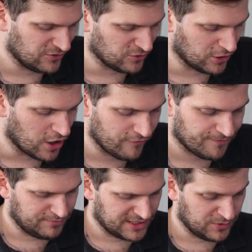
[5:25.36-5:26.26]
totally off.
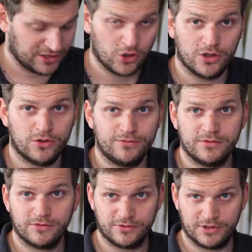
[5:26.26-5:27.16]
But I want to go
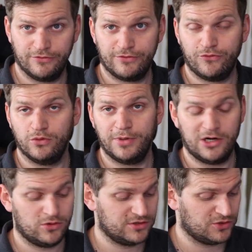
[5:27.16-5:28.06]
give it full
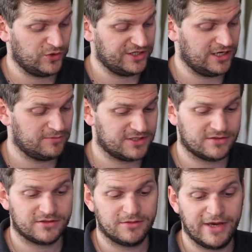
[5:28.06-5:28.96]
power, 20
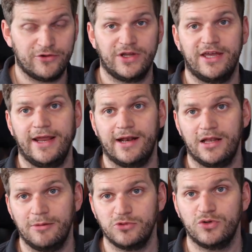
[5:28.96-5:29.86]
amps. The battery can
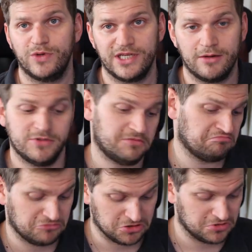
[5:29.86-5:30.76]
handle up to 20 amps.
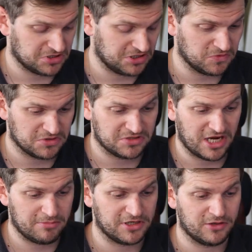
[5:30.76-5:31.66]
So we'll see what's
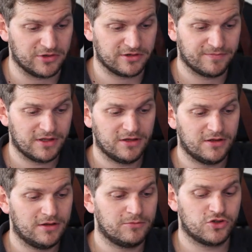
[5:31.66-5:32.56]
happening, right?
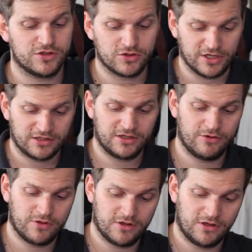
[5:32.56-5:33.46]
Just connecting
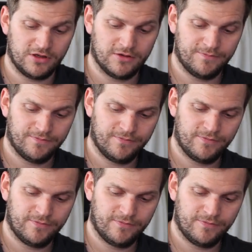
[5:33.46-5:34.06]
everything here.